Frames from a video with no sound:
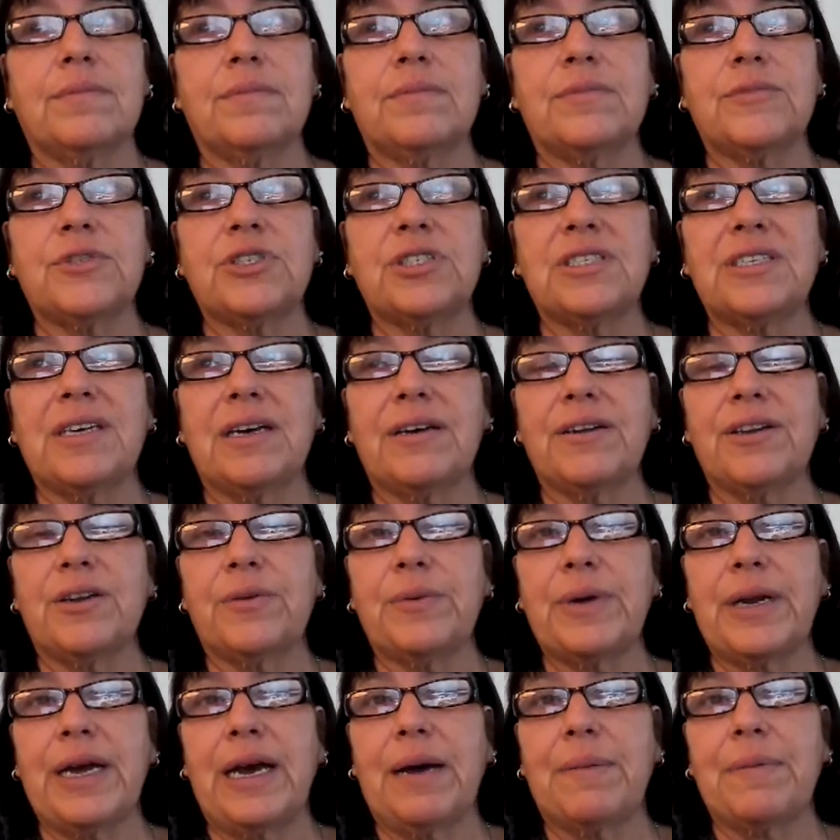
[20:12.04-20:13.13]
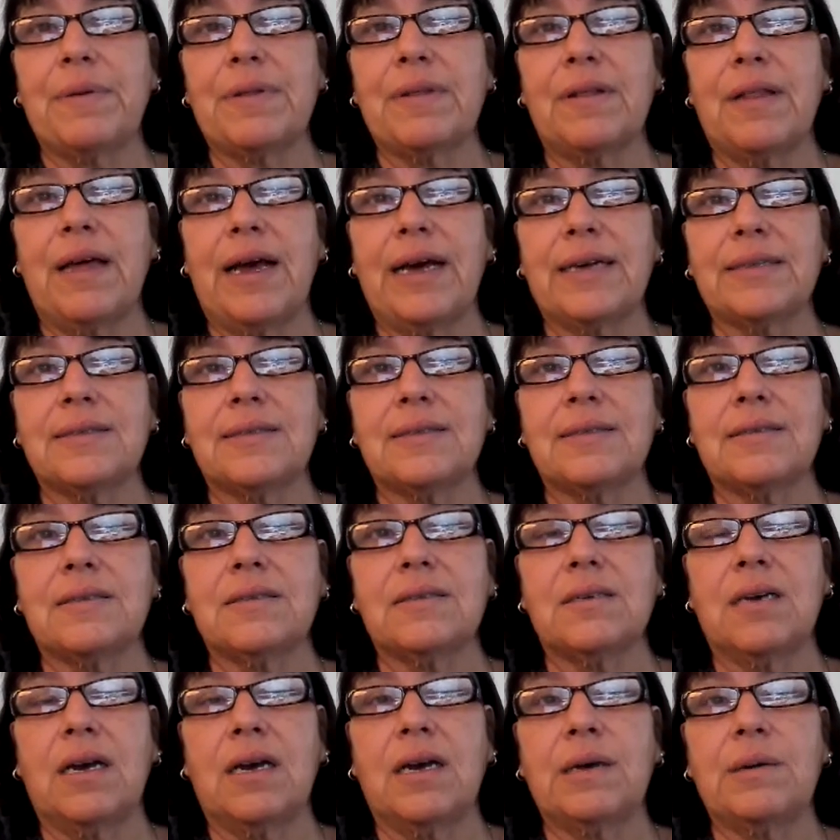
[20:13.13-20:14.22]
just telling you what happened the
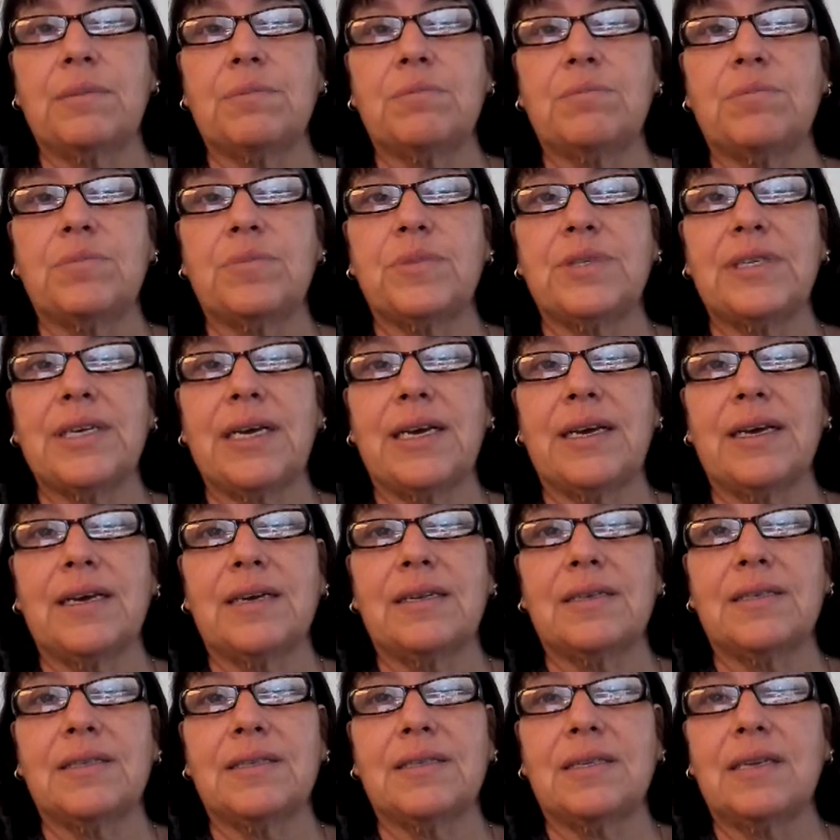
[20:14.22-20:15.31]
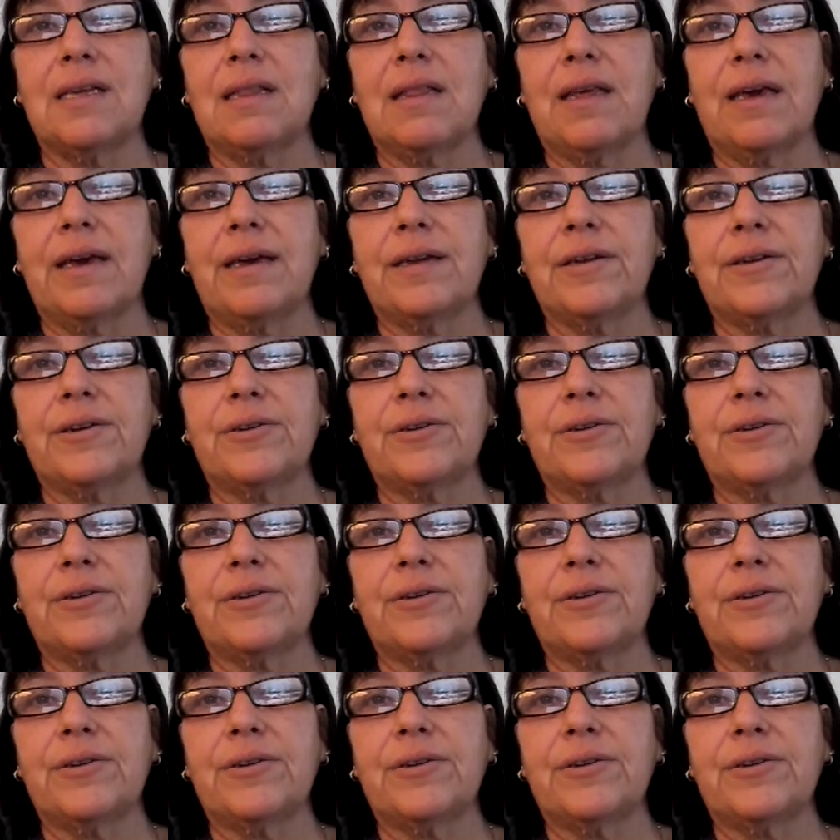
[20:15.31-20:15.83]
last day in Disneyland.